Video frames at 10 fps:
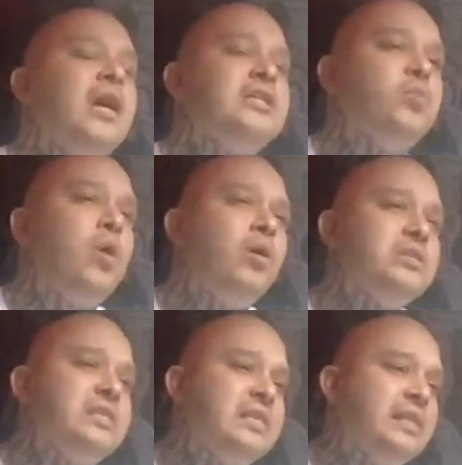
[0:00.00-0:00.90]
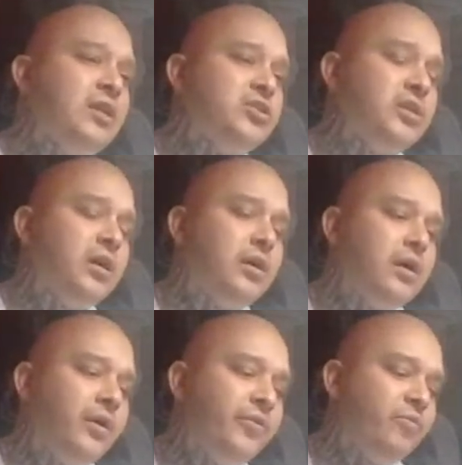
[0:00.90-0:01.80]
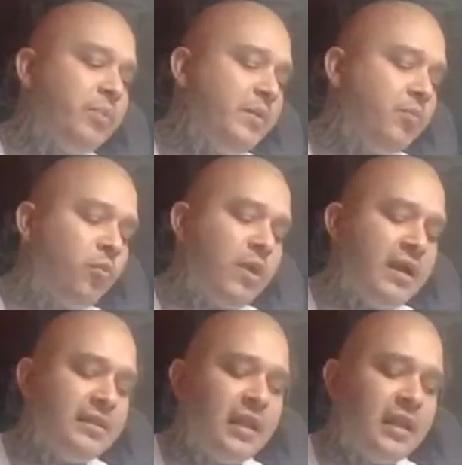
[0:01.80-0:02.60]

As well as there's other people, right?